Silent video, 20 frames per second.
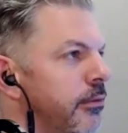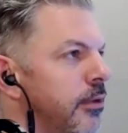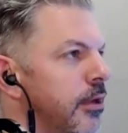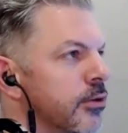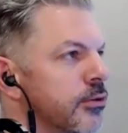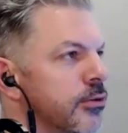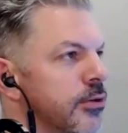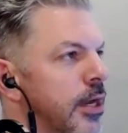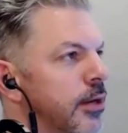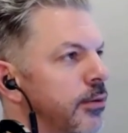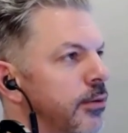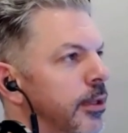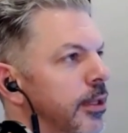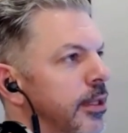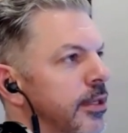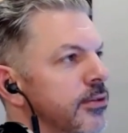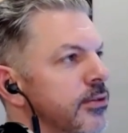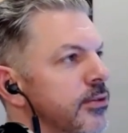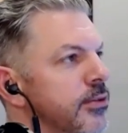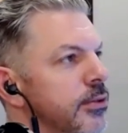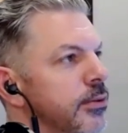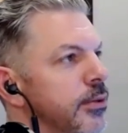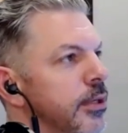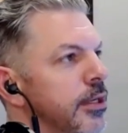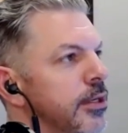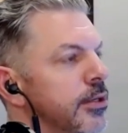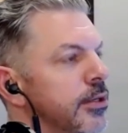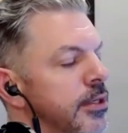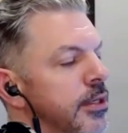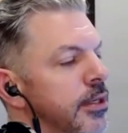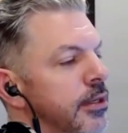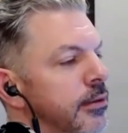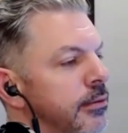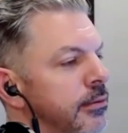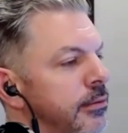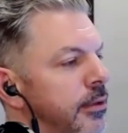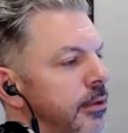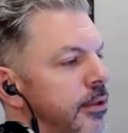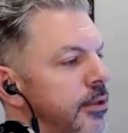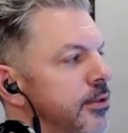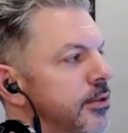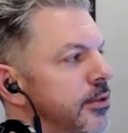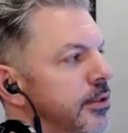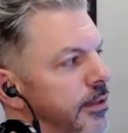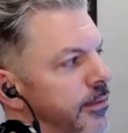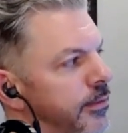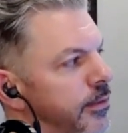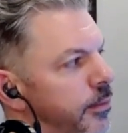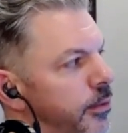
extract what lessons you need to see and just leave yeah.